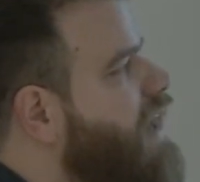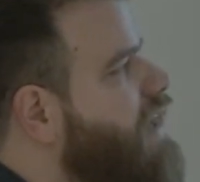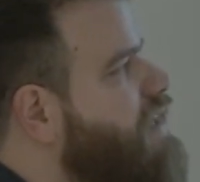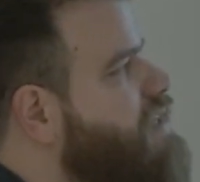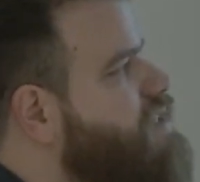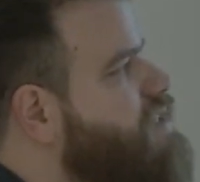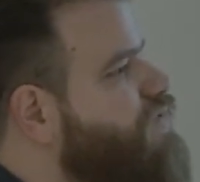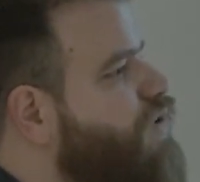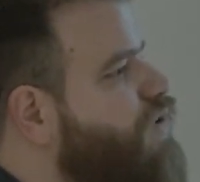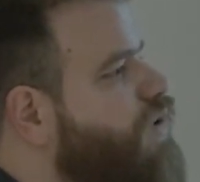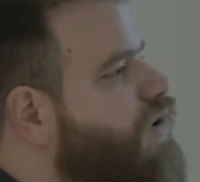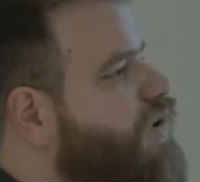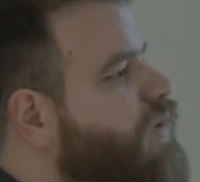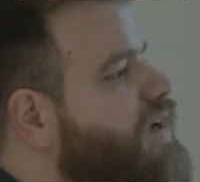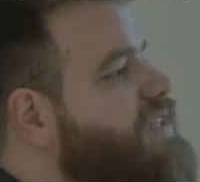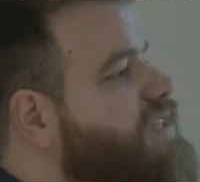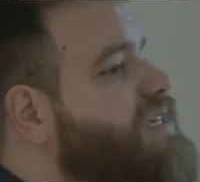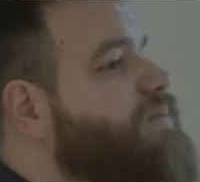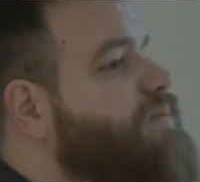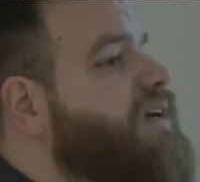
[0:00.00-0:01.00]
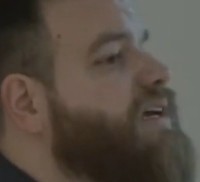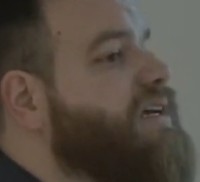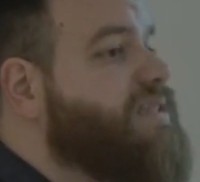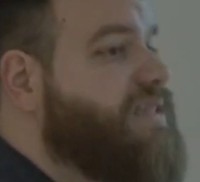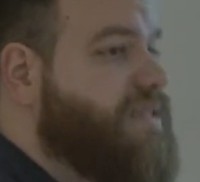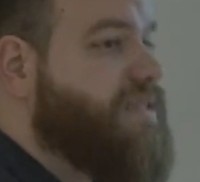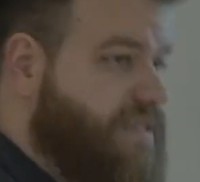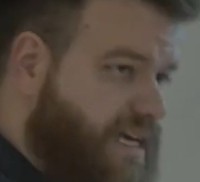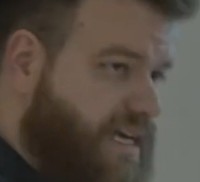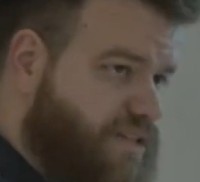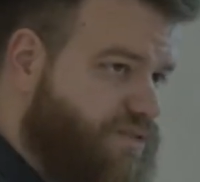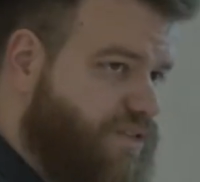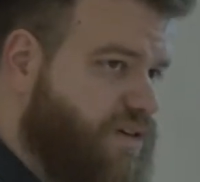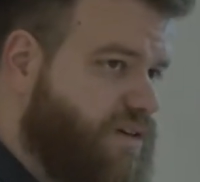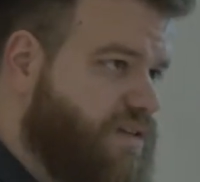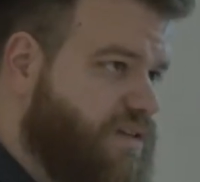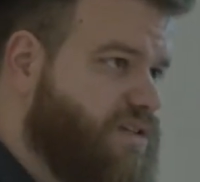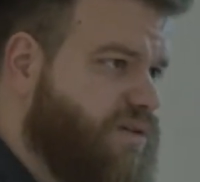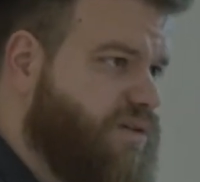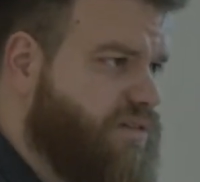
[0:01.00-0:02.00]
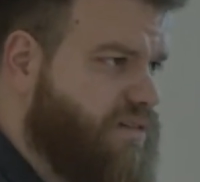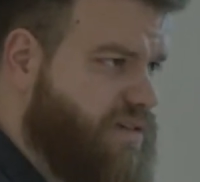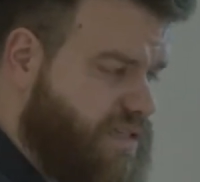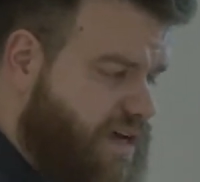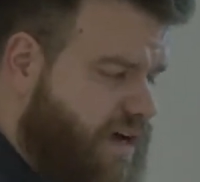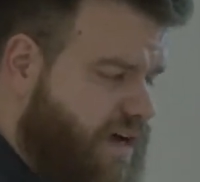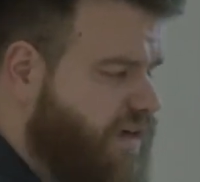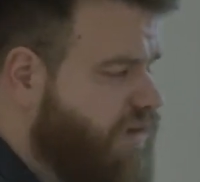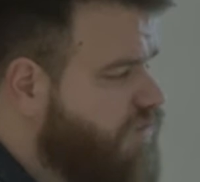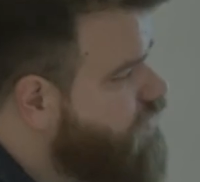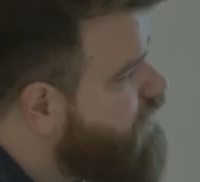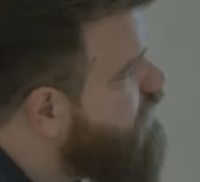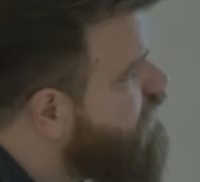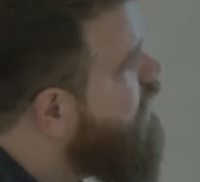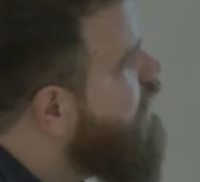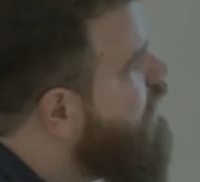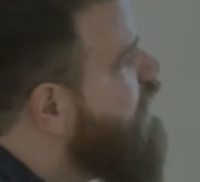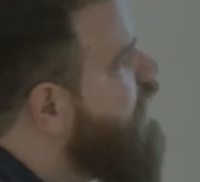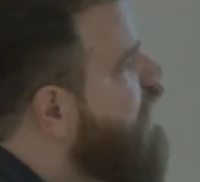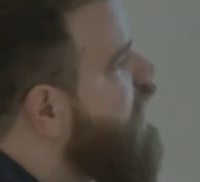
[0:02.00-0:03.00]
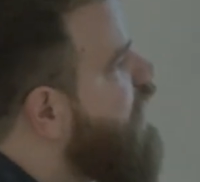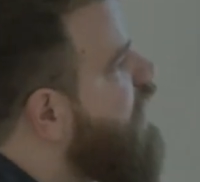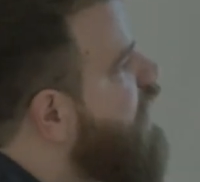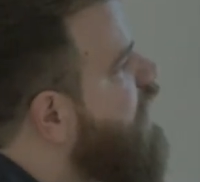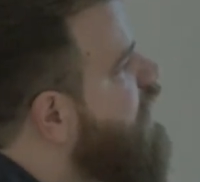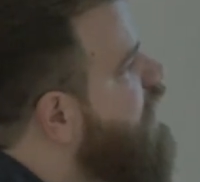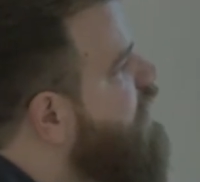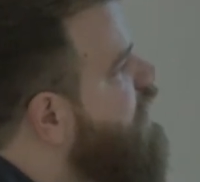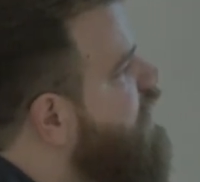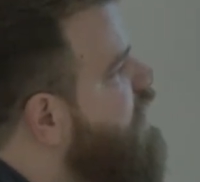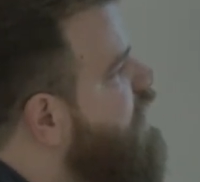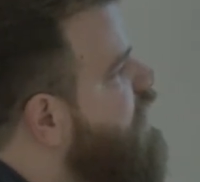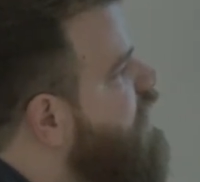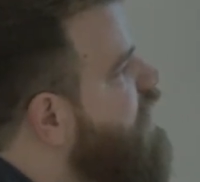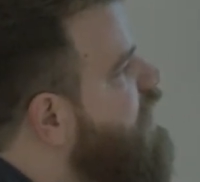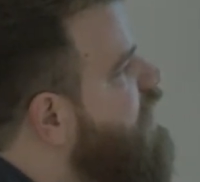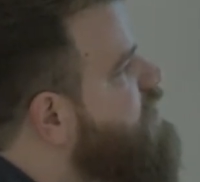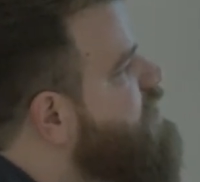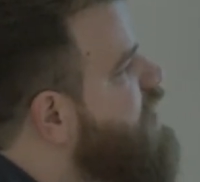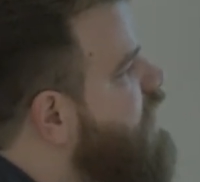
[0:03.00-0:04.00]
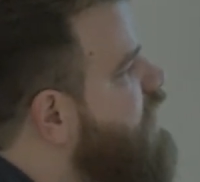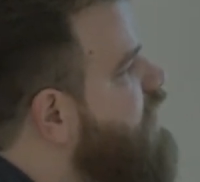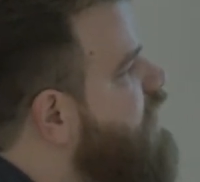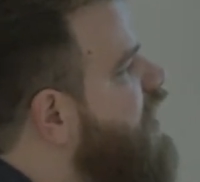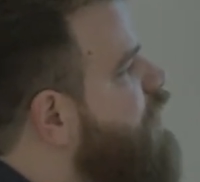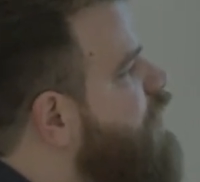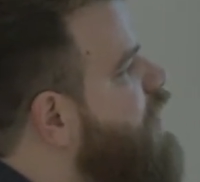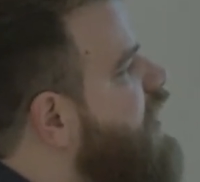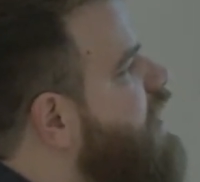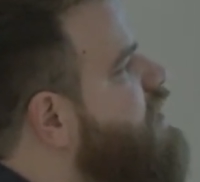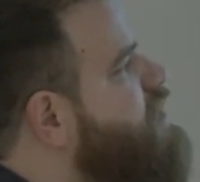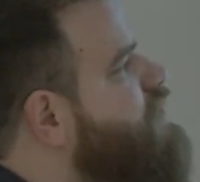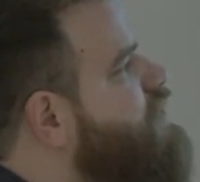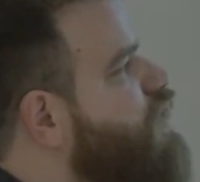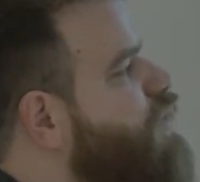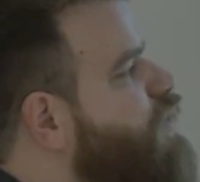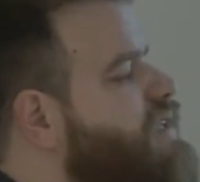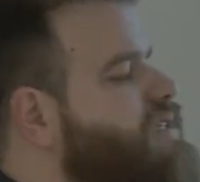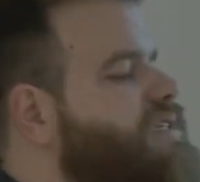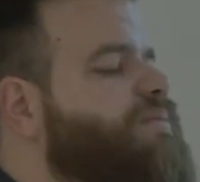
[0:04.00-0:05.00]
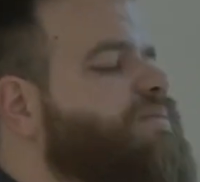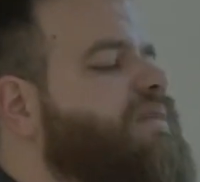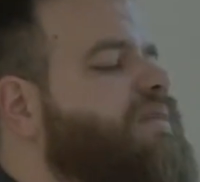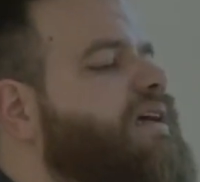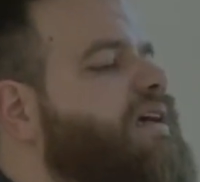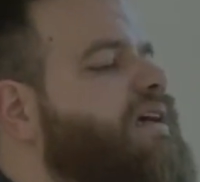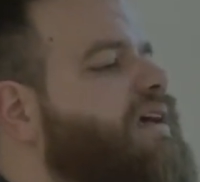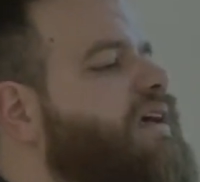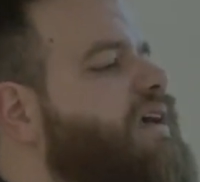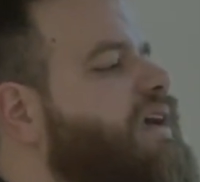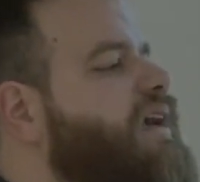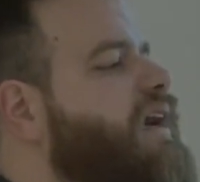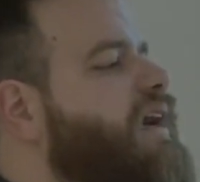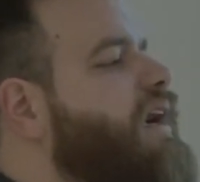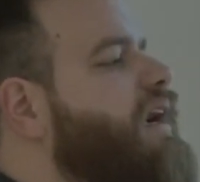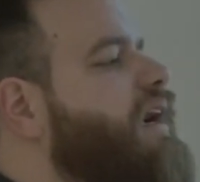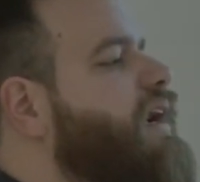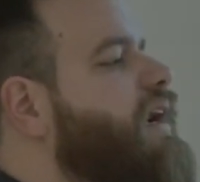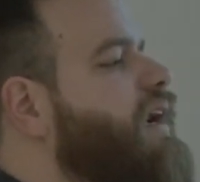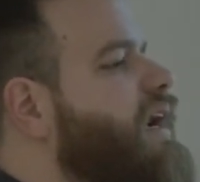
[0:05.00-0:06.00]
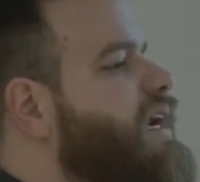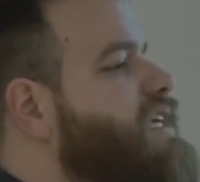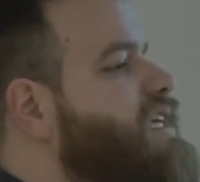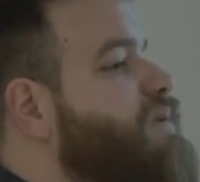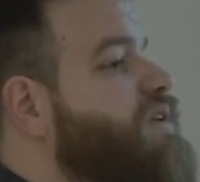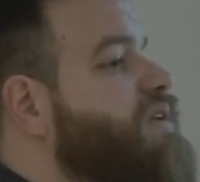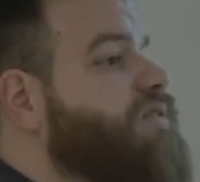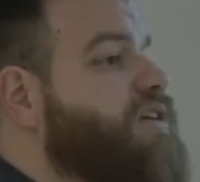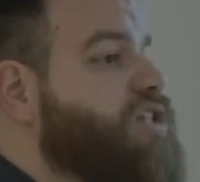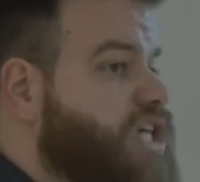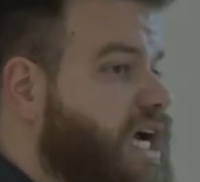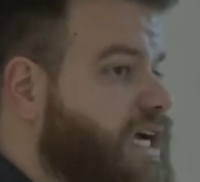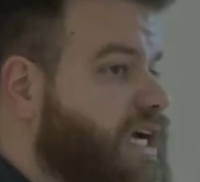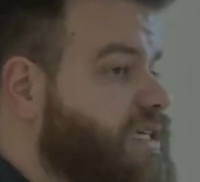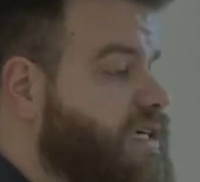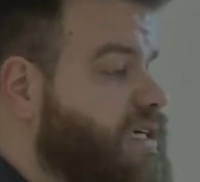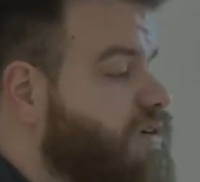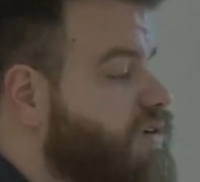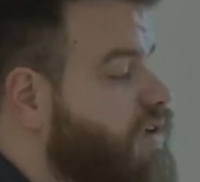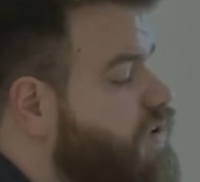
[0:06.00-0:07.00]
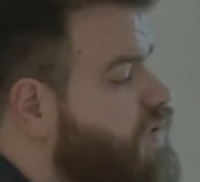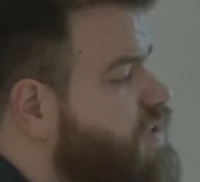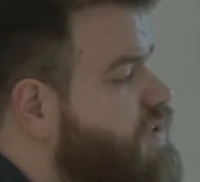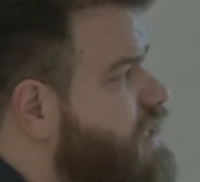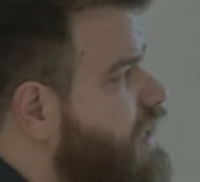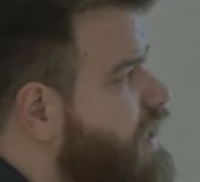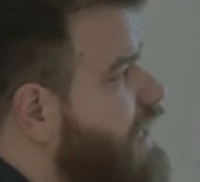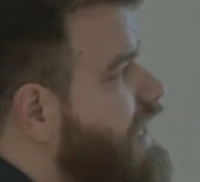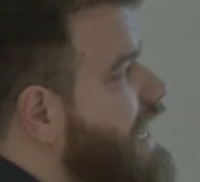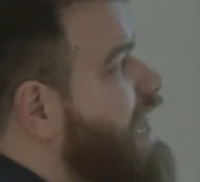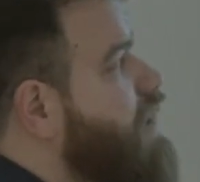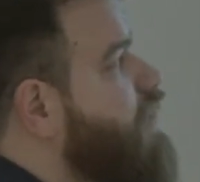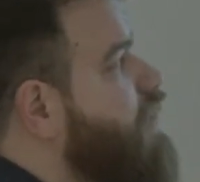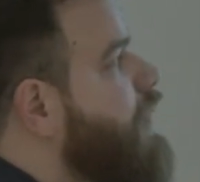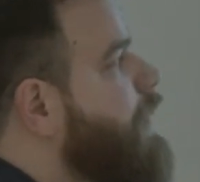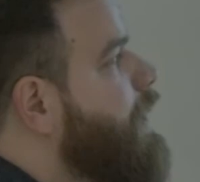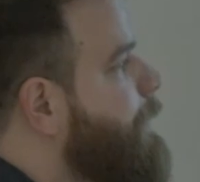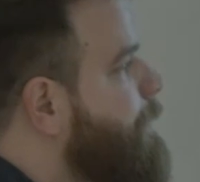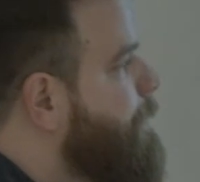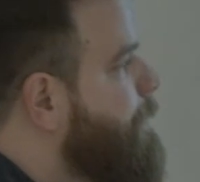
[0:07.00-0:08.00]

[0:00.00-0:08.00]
is for when something is successful, so a resolve. And the second callback is for when something has been rejected, or there was like an error.